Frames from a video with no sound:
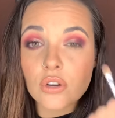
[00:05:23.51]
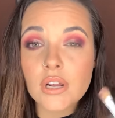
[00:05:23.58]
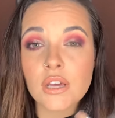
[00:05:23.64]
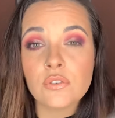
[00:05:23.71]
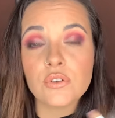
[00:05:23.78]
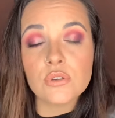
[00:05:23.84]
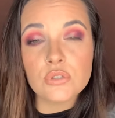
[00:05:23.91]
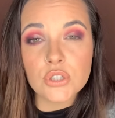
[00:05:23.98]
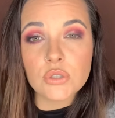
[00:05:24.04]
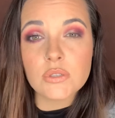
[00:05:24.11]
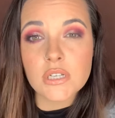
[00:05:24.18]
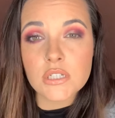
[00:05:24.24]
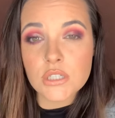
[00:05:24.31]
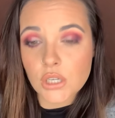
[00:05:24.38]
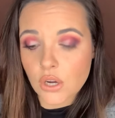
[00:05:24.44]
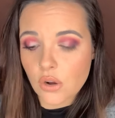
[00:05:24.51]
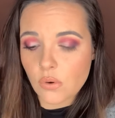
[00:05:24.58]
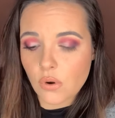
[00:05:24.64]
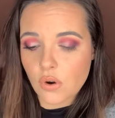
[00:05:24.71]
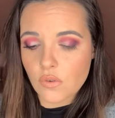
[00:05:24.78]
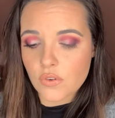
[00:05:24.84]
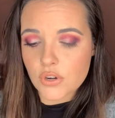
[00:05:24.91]
If you do tend to go
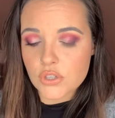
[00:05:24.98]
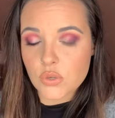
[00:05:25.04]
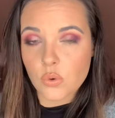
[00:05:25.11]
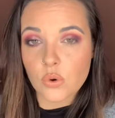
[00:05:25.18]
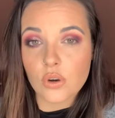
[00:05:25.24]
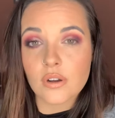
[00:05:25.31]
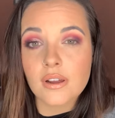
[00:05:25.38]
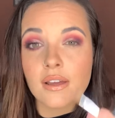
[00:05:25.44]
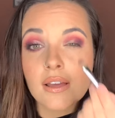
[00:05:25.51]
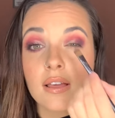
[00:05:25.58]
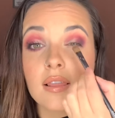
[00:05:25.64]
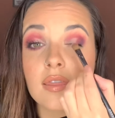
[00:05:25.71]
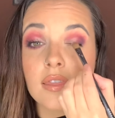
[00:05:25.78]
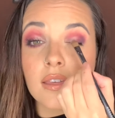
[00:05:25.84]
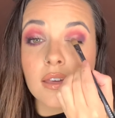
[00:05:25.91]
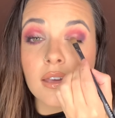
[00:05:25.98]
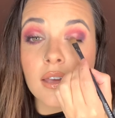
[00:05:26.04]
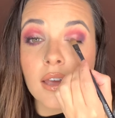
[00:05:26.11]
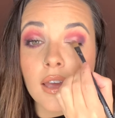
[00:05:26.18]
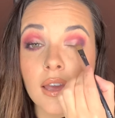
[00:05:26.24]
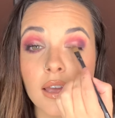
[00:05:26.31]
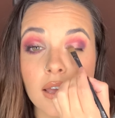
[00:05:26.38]
over toward the